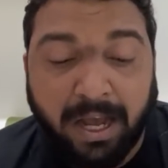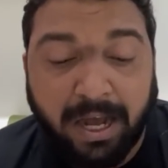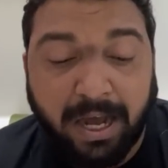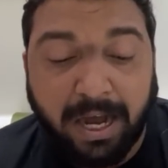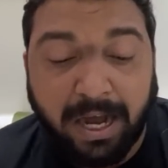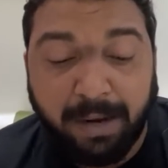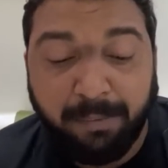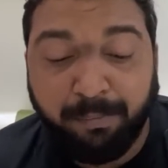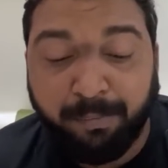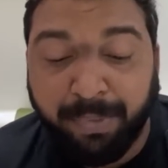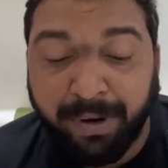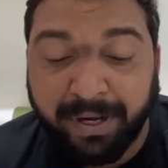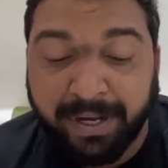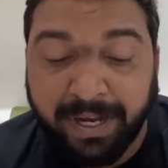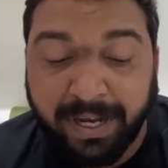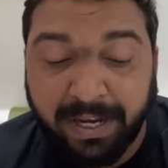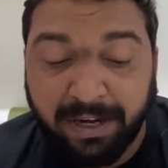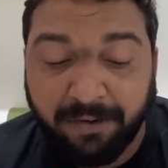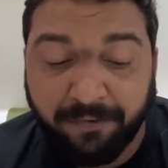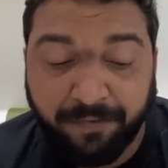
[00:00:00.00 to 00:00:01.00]
i
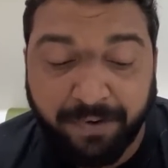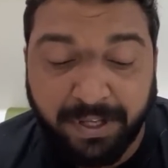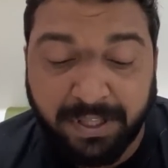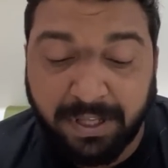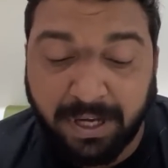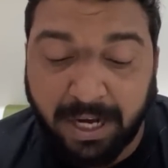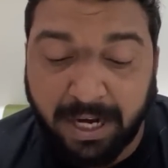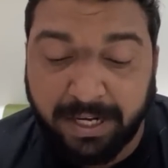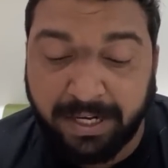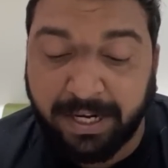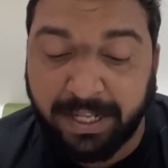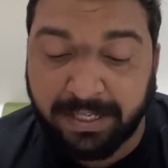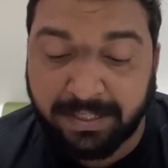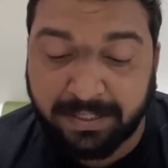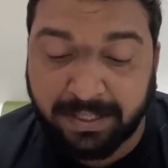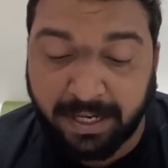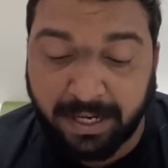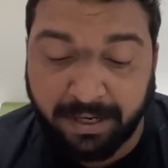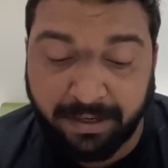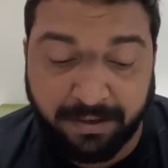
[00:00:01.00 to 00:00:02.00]
begin with a
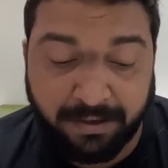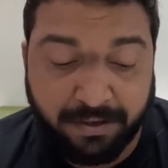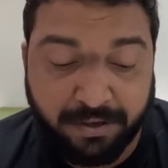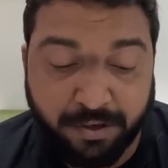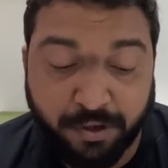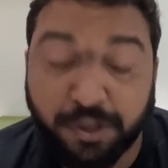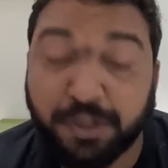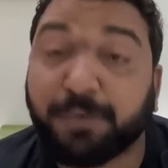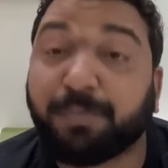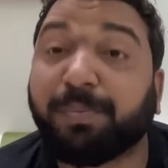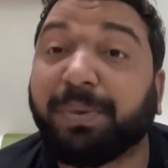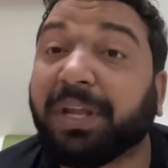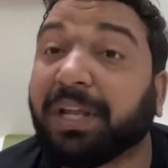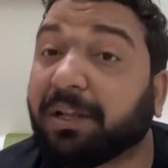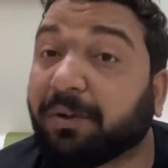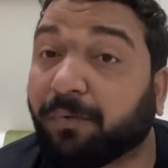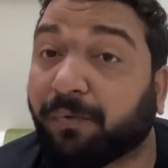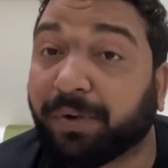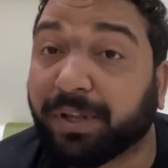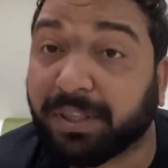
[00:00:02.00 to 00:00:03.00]
desire to
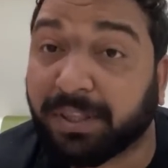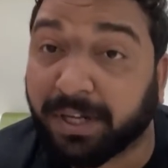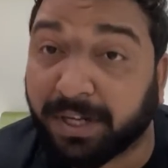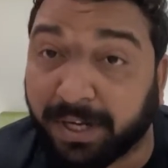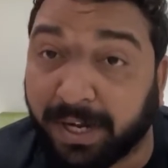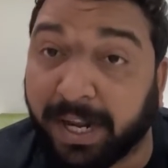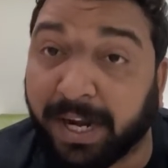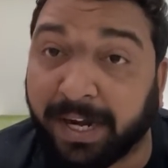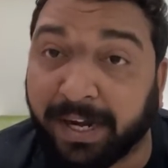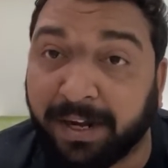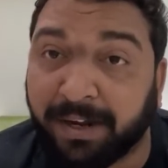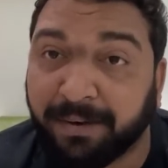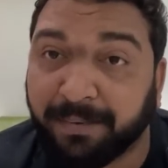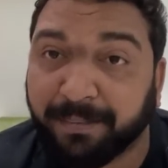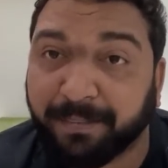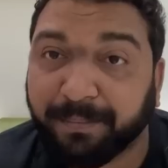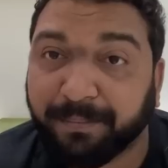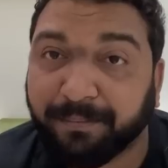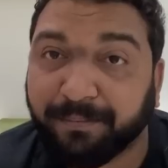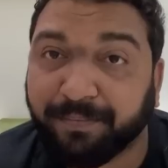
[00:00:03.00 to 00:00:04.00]
speak with the dead
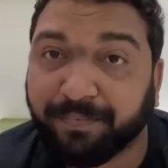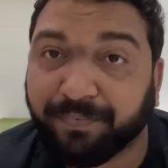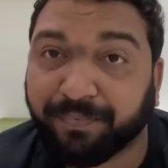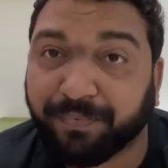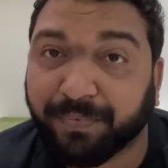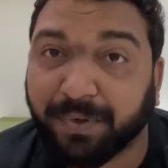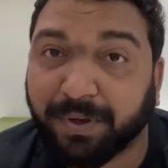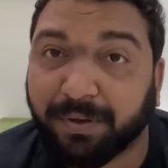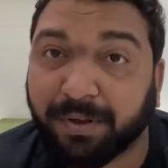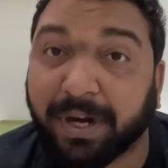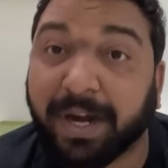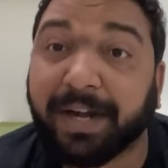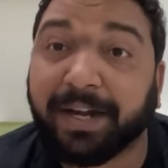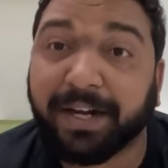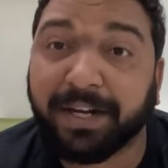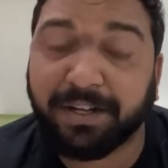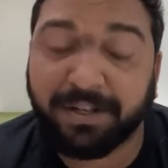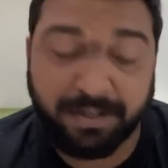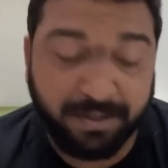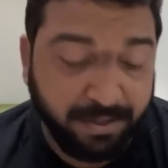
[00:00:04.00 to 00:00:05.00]
write
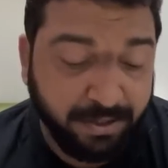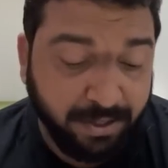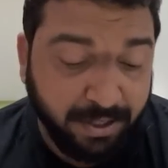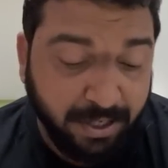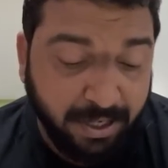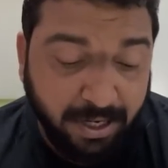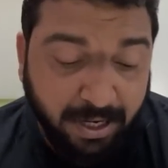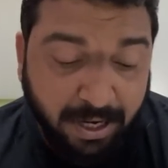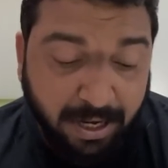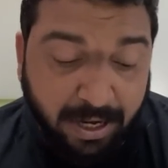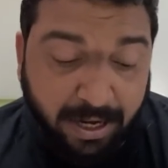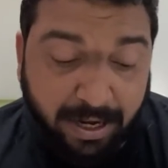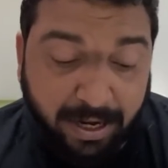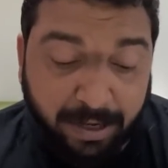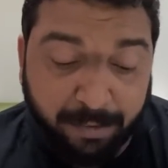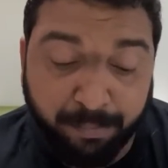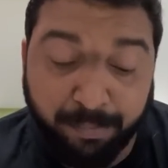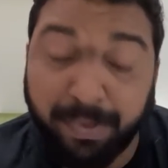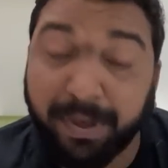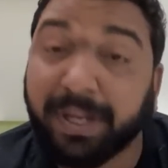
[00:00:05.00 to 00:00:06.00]
it
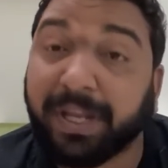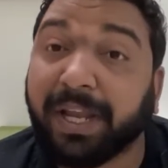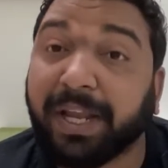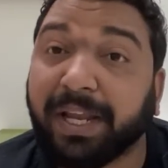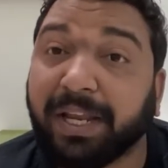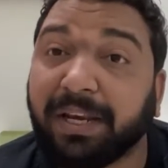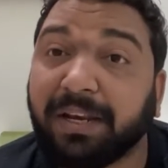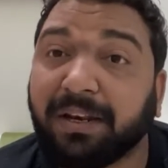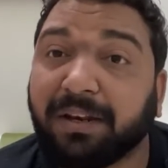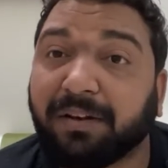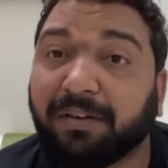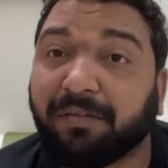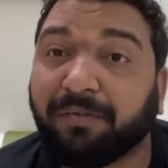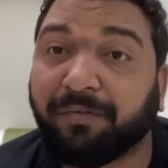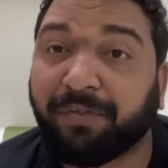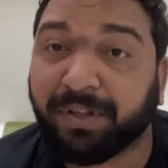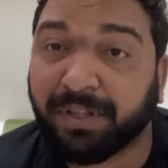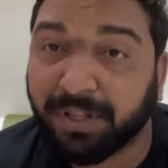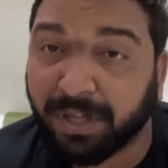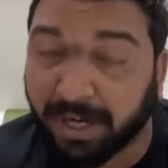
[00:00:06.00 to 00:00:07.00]
i begin
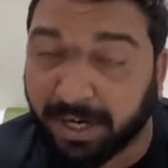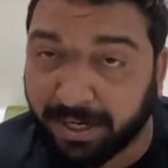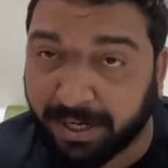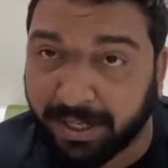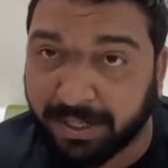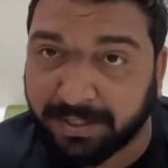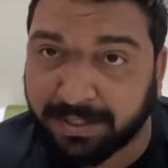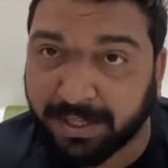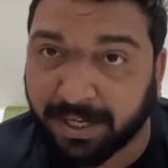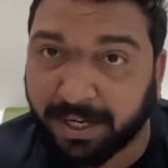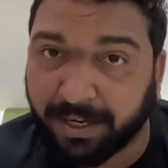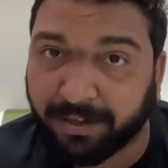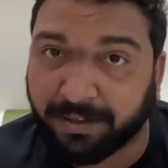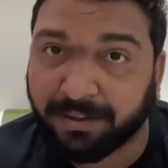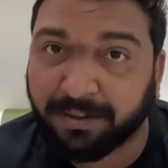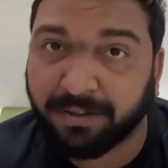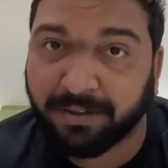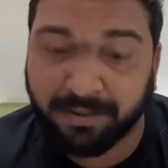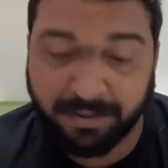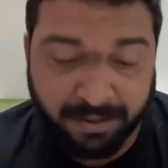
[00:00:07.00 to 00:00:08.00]
with a
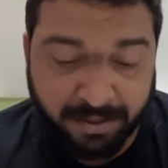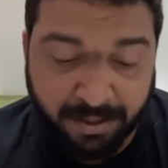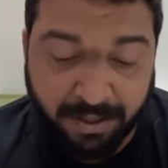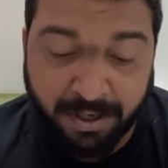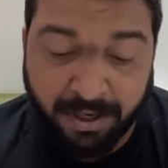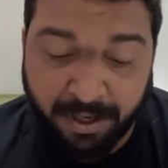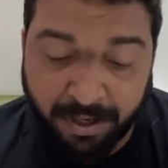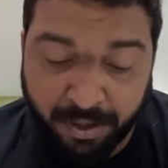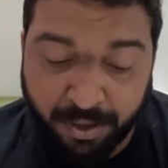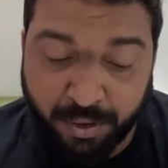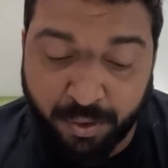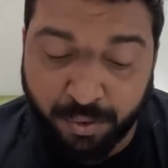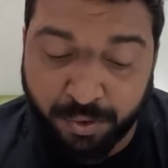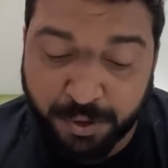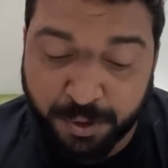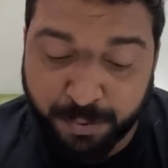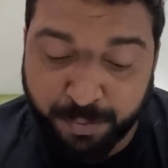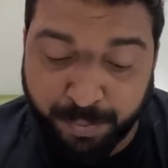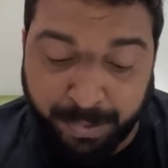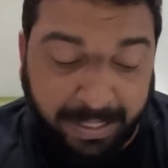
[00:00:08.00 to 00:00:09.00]
desire to
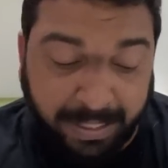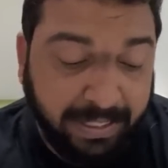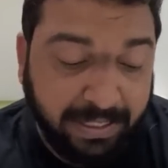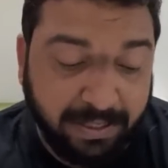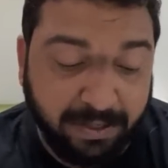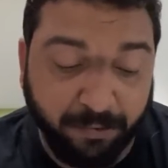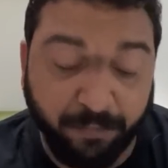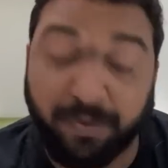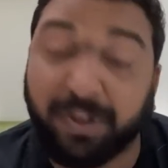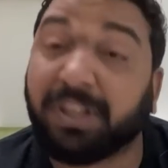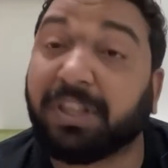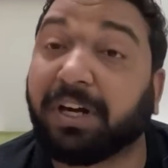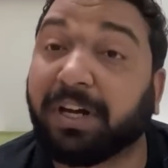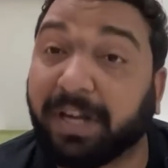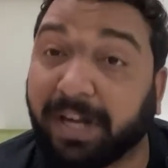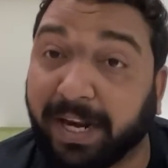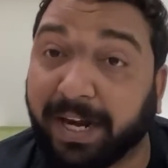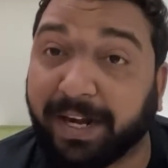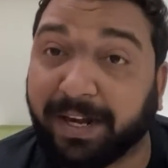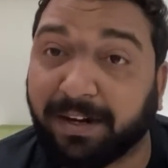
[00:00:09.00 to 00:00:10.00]
speak with the
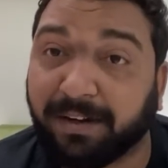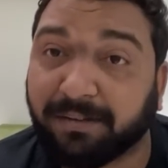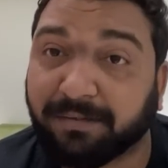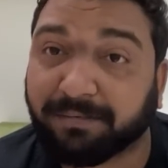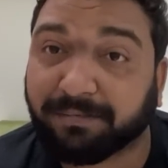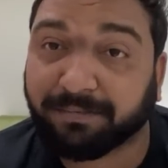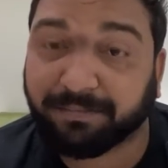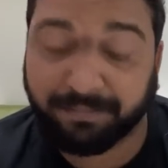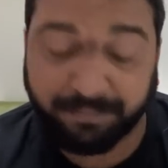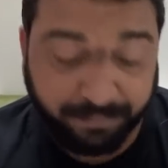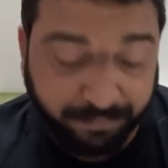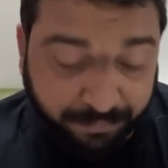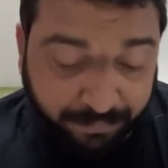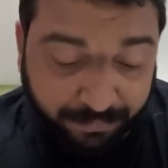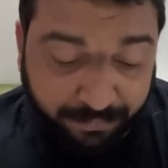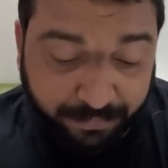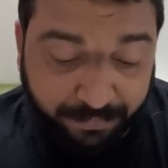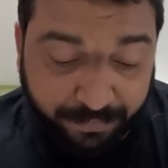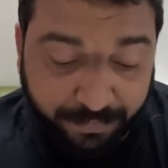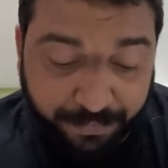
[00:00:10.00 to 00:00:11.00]
dead.
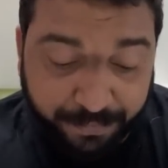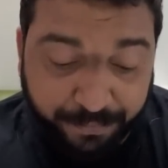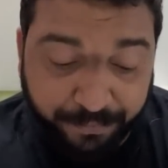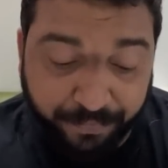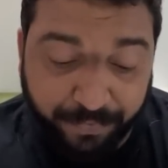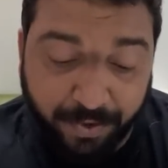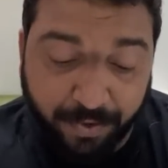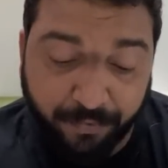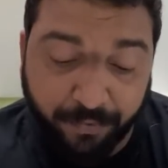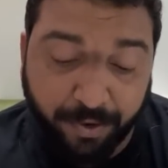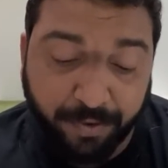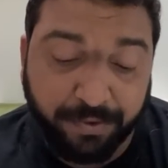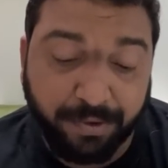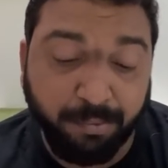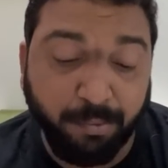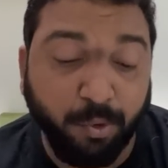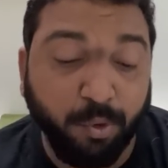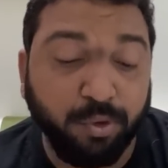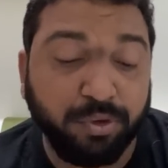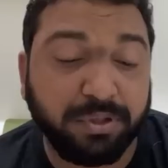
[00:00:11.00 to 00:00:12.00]
One of the
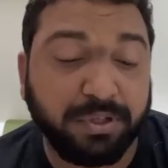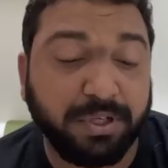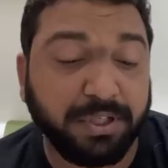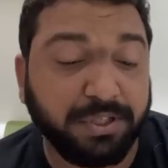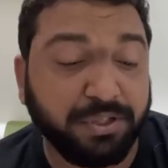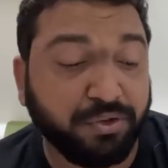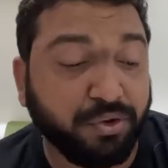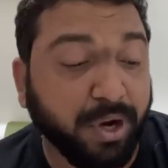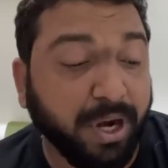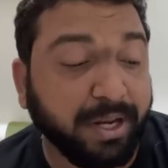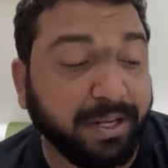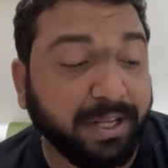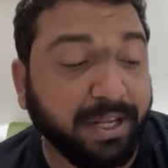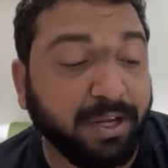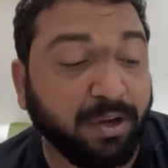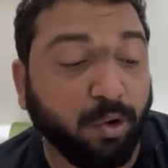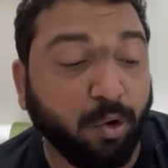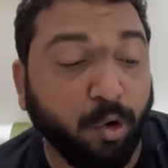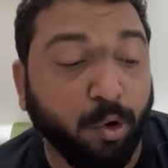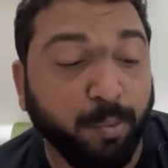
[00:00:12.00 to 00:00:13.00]
most
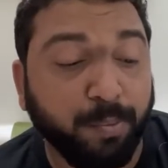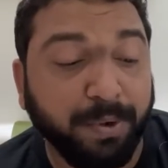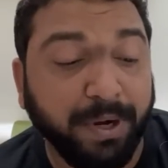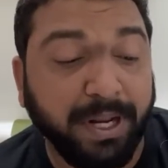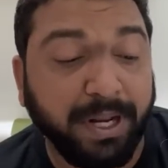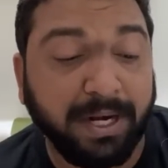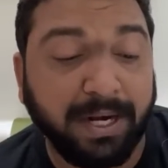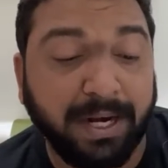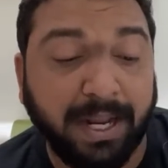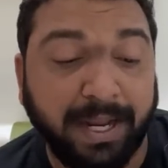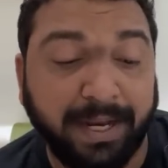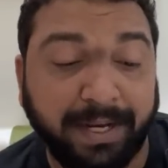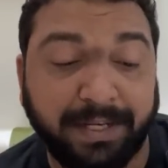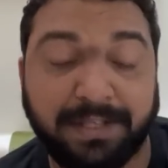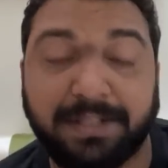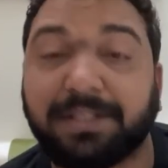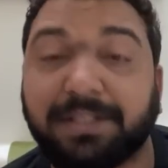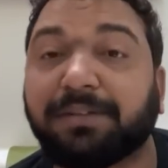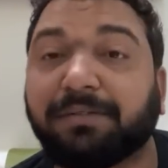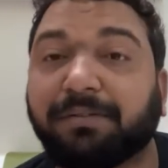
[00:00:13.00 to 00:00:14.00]
striking opening
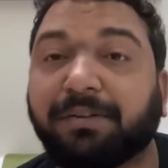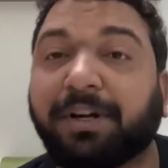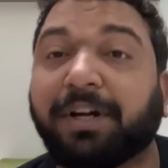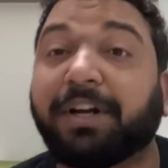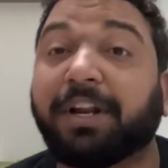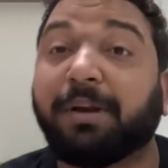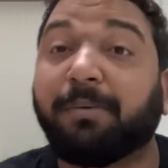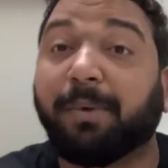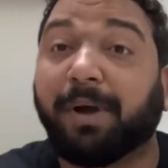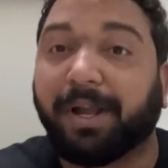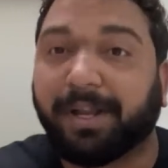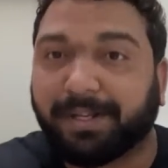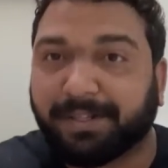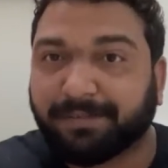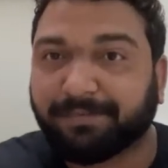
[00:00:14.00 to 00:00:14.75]
lines written by